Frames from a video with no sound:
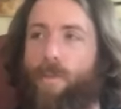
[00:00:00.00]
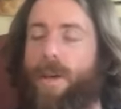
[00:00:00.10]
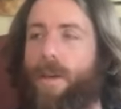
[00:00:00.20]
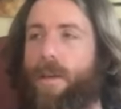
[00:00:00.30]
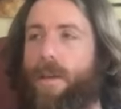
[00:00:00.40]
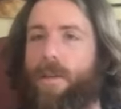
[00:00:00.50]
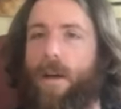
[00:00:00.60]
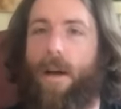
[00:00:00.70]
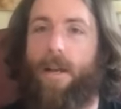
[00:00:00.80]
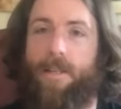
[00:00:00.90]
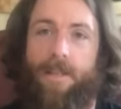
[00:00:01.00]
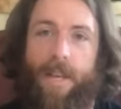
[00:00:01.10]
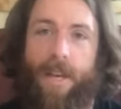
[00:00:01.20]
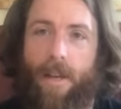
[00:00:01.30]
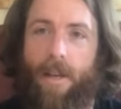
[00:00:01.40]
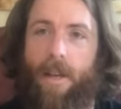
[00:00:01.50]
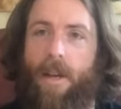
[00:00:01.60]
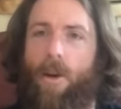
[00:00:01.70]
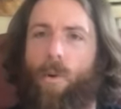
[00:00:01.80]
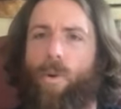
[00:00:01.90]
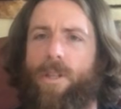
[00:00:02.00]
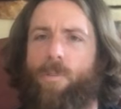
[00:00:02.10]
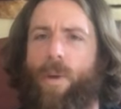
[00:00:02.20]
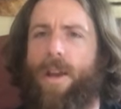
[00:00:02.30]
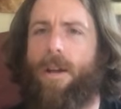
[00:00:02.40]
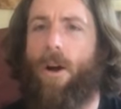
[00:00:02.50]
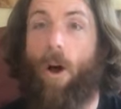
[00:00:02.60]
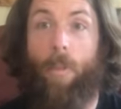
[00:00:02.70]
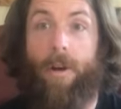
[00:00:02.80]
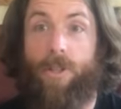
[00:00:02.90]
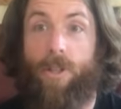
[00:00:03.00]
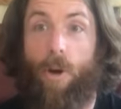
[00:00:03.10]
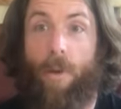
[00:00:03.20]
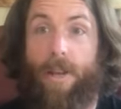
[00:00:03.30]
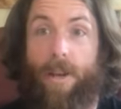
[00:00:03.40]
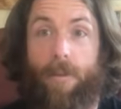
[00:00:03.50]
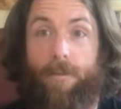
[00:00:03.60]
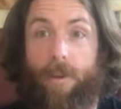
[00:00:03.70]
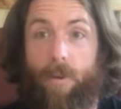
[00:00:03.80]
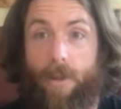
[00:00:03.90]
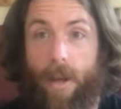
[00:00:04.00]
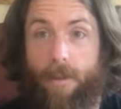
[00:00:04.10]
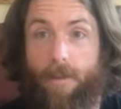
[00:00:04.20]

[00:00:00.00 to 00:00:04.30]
being sick with spending almost no money on food, though.